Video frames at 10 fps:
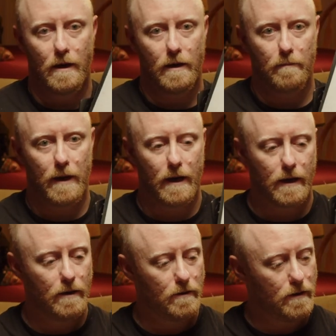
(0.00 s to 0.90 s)
On the back
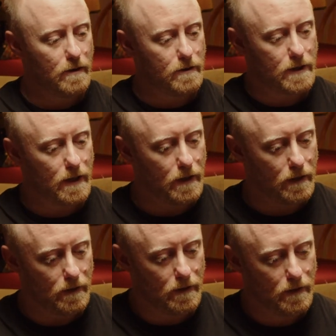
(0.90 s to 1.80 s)
here, there's a
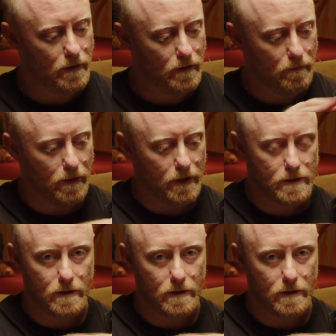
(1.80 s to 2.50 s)
place